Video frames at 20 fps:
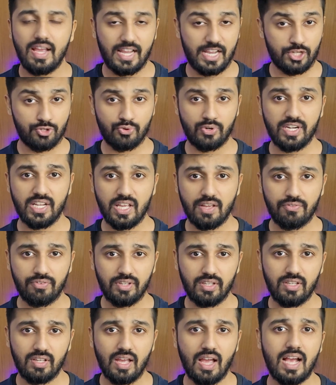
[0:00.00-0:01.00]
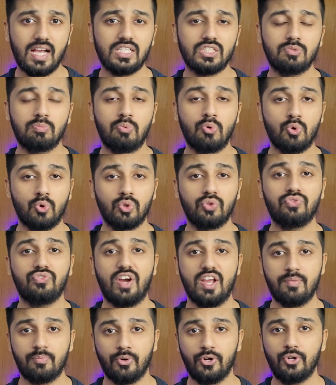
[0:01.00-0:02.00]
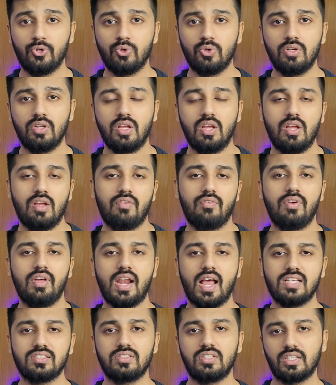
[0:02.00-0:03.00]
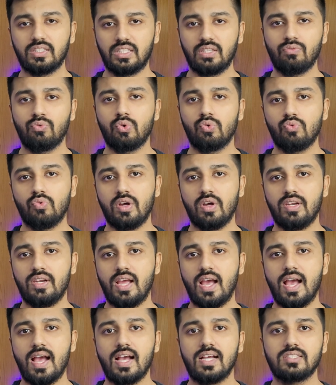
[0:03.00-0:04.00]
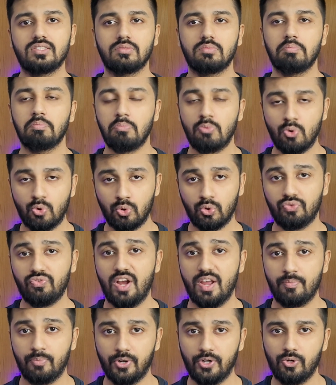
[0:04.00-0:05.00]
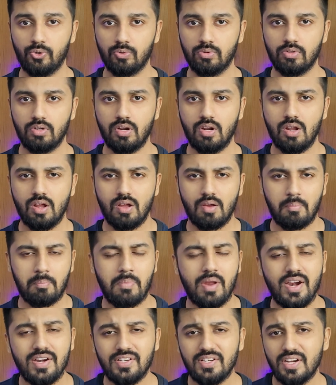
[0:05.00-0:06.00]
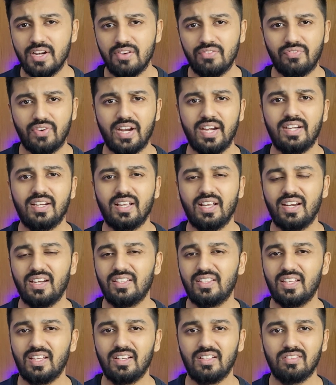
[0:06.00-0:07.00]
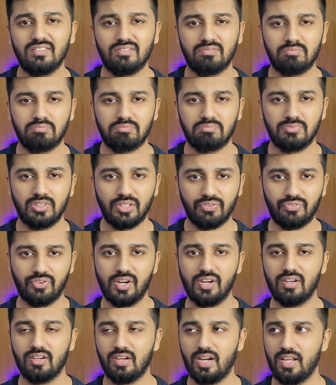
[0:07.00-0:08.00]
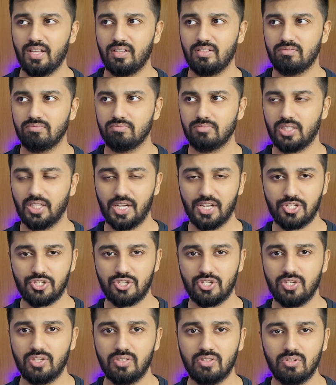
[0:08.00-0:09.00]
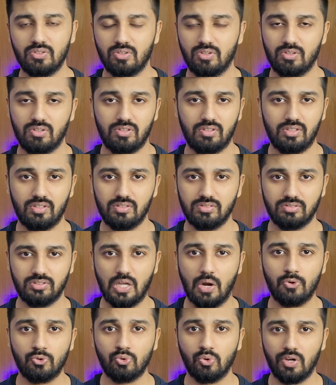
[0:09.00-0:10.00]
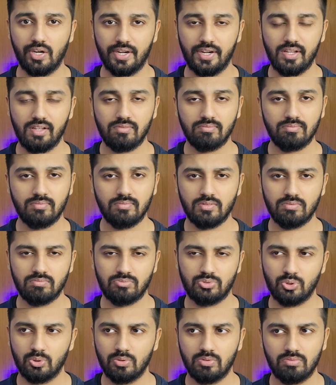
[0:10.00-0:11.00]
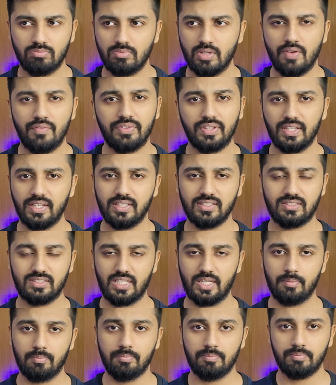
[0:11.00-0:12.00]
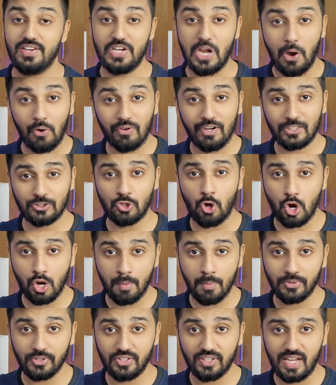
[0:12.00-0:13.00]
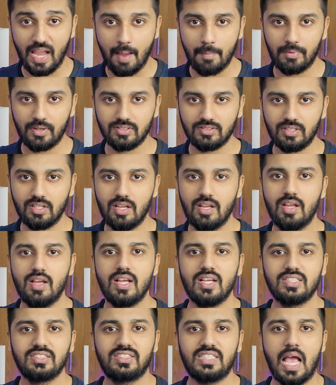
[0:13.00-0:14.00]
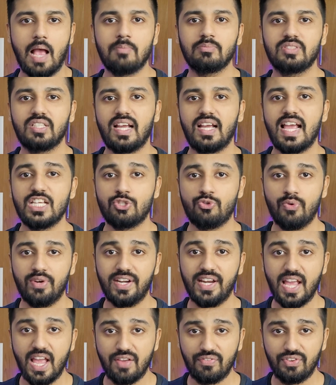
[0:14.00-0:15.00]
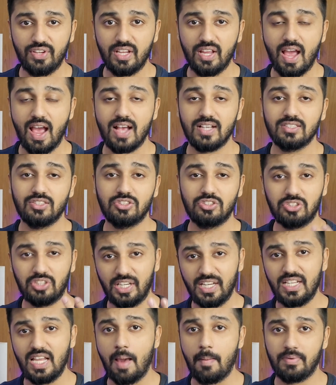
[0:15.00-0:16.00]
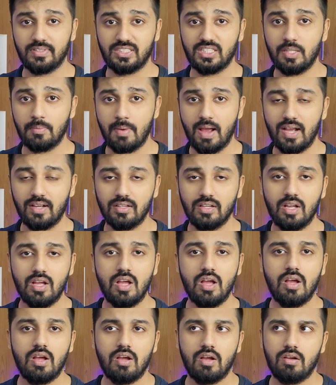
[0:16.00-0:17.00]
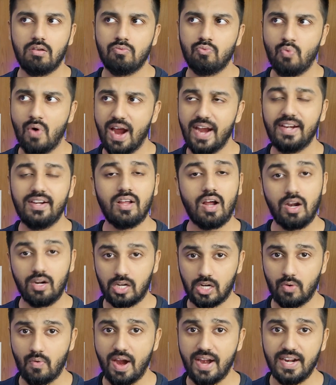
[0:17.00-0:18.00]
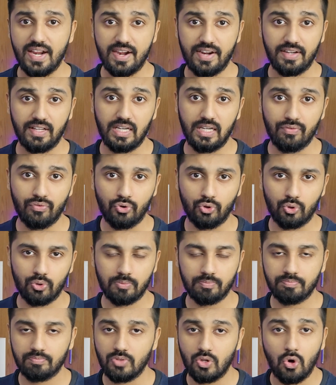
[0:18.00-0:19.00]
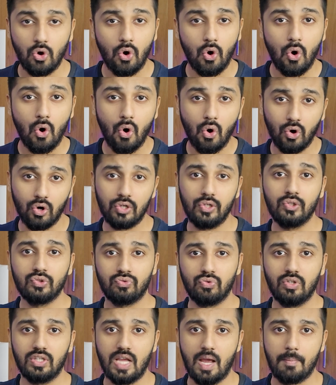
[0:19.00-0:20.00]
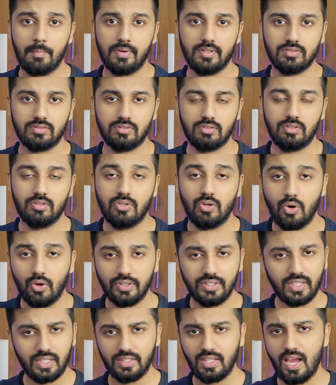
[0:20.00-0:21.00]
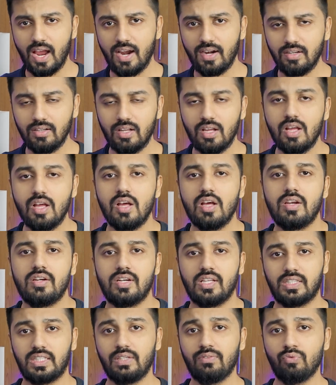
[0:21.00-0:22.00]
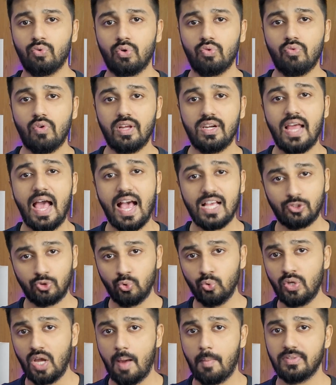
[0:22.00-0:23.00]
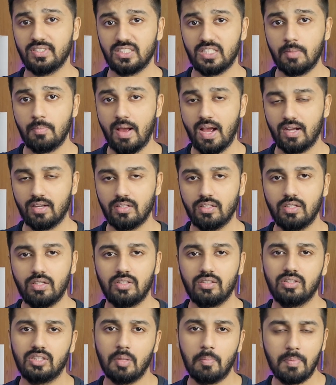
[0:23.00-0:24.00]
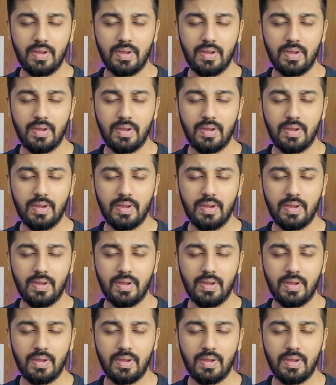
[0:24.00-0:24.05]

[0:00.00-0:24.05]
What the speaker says: S20 FE has Bluetooth 5.0, whereas Nothing Phone 1 has Bluetooth 5.2. But I didn't find anything different like connection or sound quality, so everything is same. Now let's talk about the cameras. Samsung S20 FE has 3 cameras at the back, wide, ultra wide and a telephoto, all useful cameras. On the other hand, Nothing Phone 1 has 2 cameras at the back, the